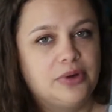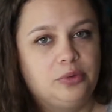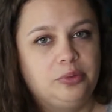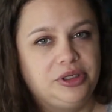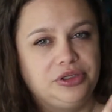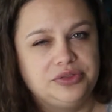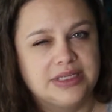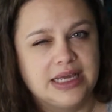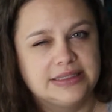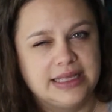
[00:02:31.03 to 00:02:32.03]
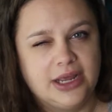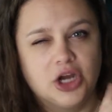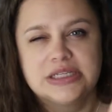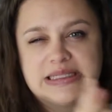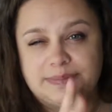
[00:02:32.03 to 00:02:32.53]
what we'll be using as like
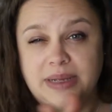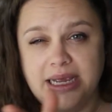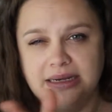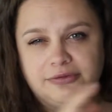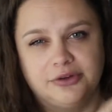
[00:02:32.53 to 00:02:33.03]
our spine